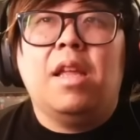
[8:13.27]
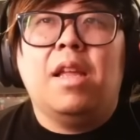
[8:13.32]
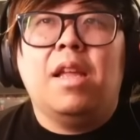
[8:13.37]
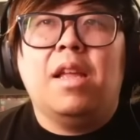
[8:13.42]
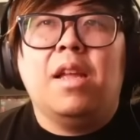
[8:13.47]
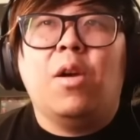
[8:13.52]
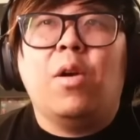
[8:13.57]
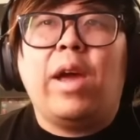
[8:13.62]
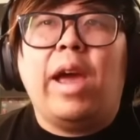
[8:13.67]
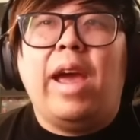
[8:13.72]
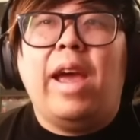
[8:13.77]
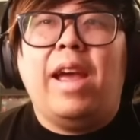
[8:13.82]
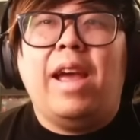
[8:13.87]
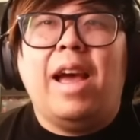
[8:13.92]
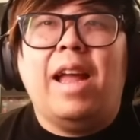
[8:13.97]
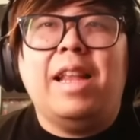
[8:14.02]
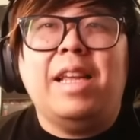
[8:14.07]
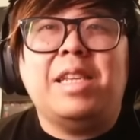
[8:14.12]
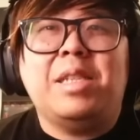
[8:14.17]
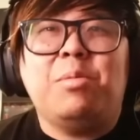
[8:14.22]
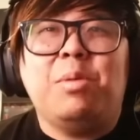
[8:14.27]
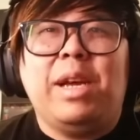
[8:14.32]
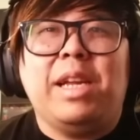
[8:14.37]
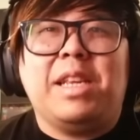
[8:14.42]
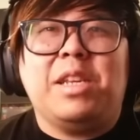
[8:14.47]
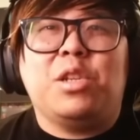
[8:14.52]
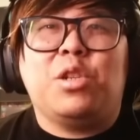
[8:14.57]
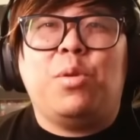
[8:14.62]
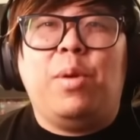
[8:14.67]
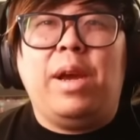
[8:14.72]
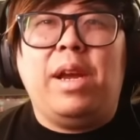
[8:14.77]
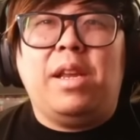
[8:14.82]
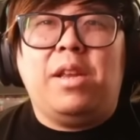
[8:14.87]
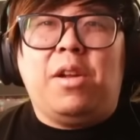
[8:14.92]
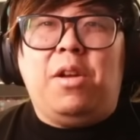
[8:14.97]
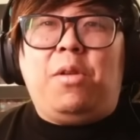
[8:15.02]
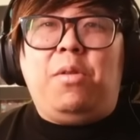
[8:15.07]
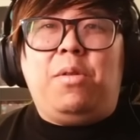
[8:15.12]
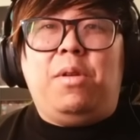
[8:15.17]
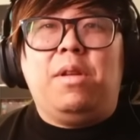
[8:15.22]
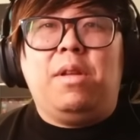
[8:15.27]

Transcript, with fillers: Okay, at least we get the trade though.